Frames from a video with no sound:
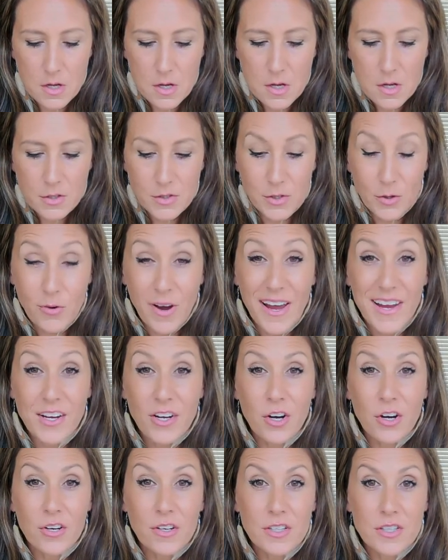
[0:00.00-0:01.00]
So I
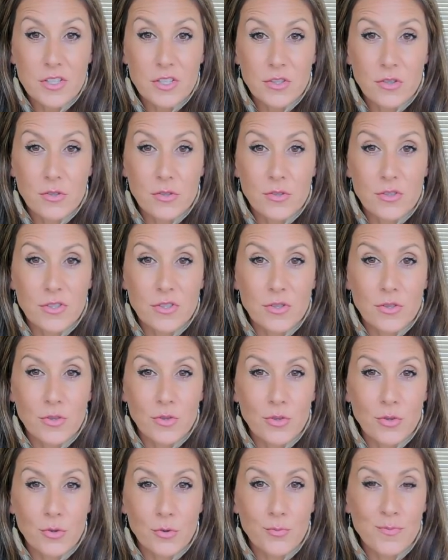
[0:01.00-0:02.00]
encourage you
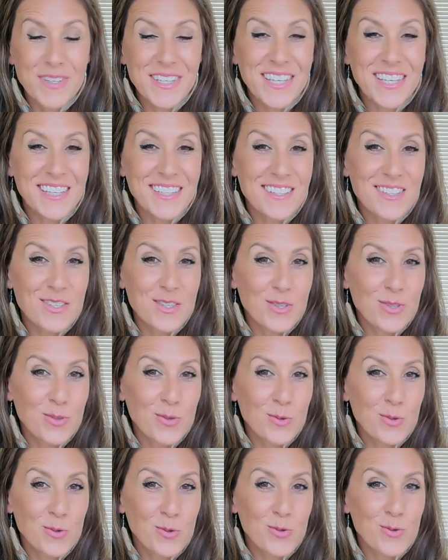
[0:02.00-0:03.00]
to begin
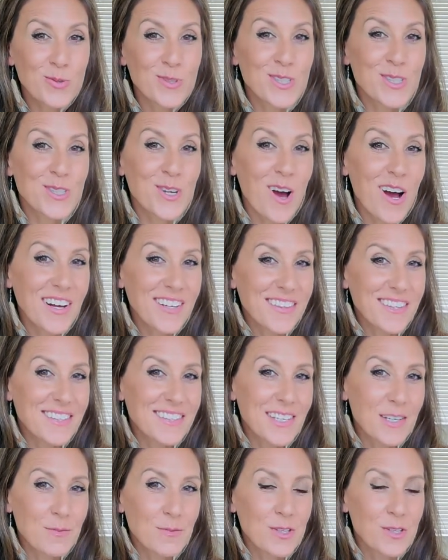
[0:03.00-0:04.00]
to stock these
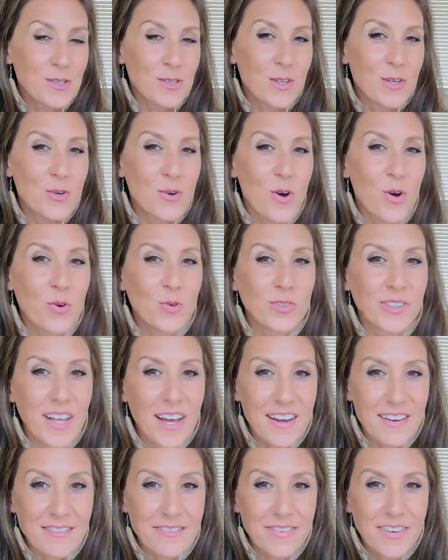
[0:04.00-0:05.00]
images in your own
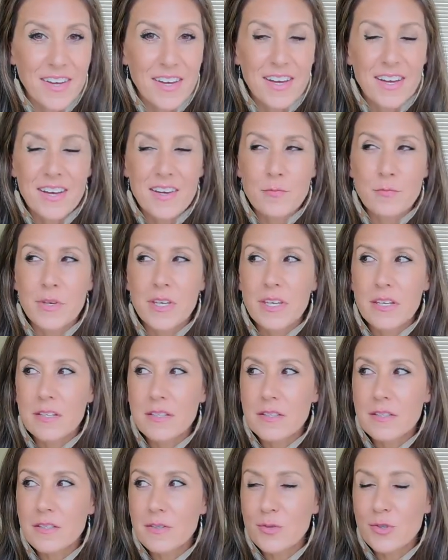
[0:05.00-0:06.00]
life.
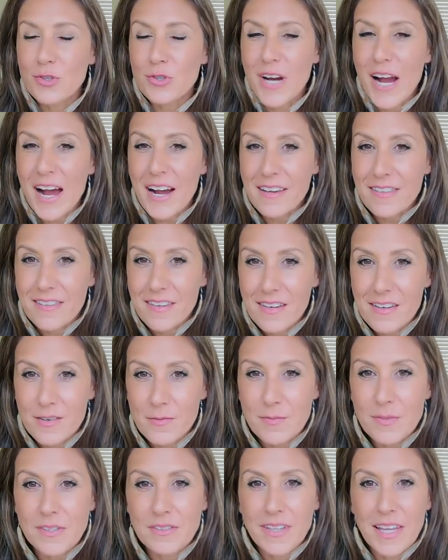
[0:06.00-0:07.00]
Begin to track
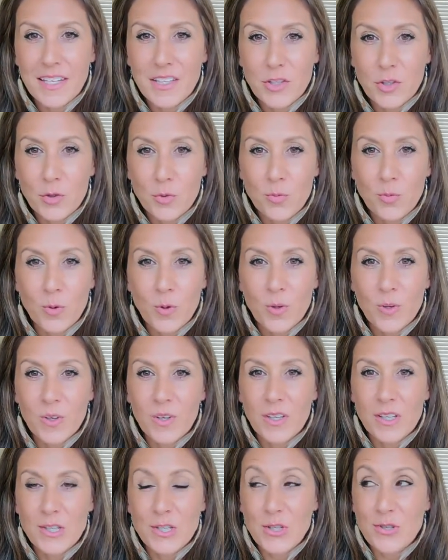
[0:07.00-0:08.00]
them like you
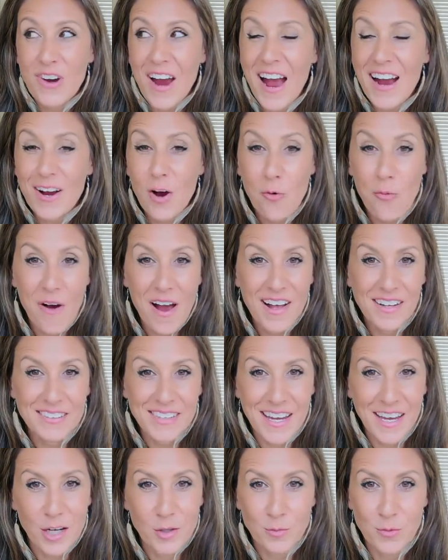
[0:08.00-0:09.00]
would track a
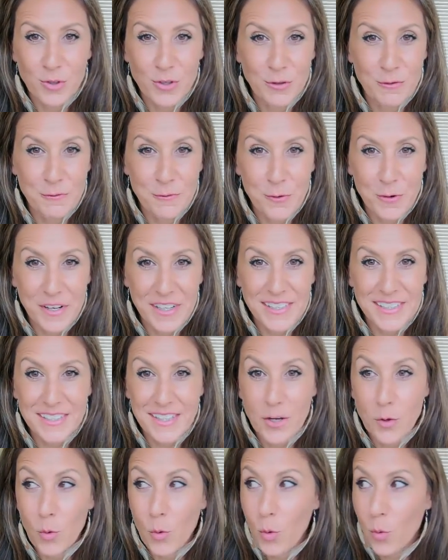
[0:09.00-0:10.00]
wild animal in a forest.
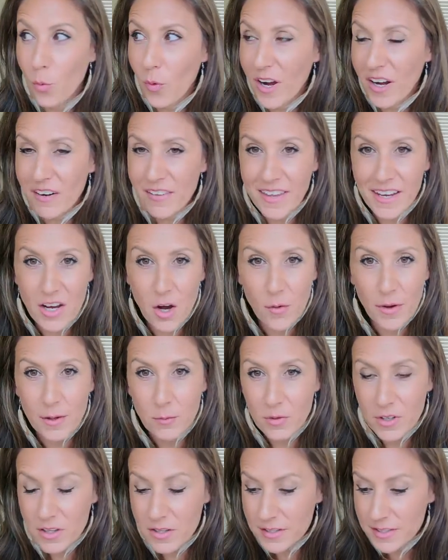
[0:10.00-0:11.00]
Like, oh, where are they going?
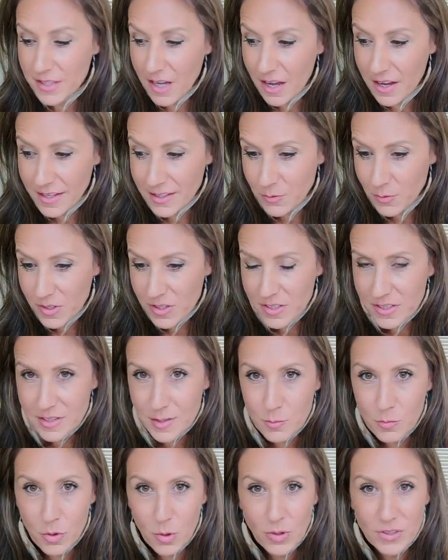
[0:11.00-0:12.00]
What are the signs? What are the
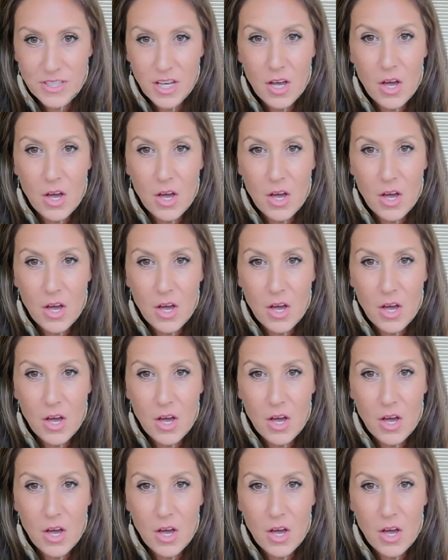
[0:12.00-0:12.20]
symbols?